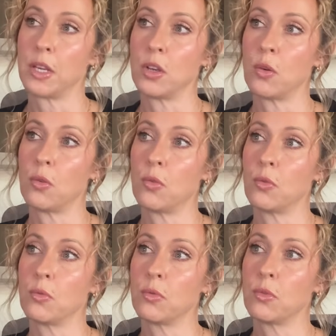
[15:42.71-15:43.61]
I
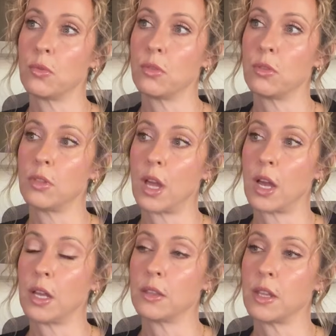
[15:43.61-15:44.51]
know
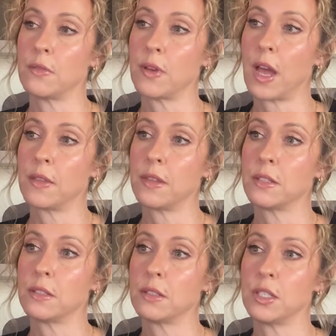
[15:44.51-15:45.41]
that they've had
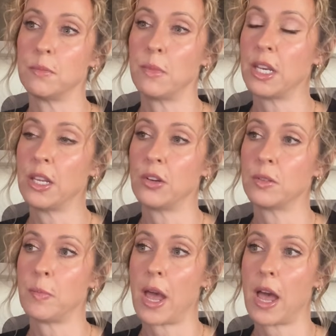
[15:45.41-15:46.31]
this many
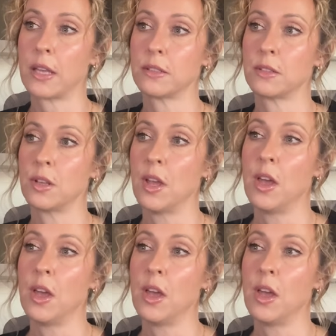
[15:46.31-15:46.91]
years past,